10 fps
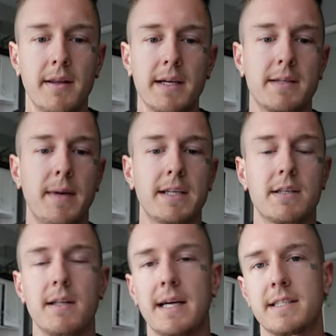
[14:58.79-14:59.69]
This
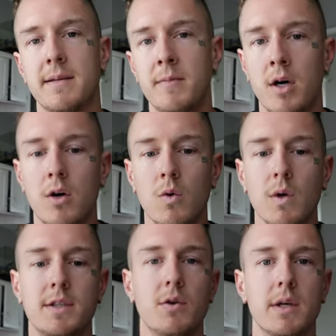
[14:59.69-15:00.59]
basically lets them know
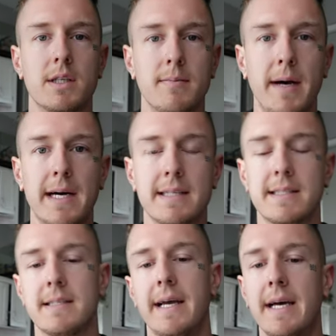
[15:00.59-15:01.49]
what to
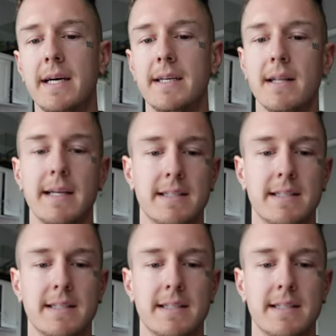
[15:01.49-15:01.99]
expect and it lets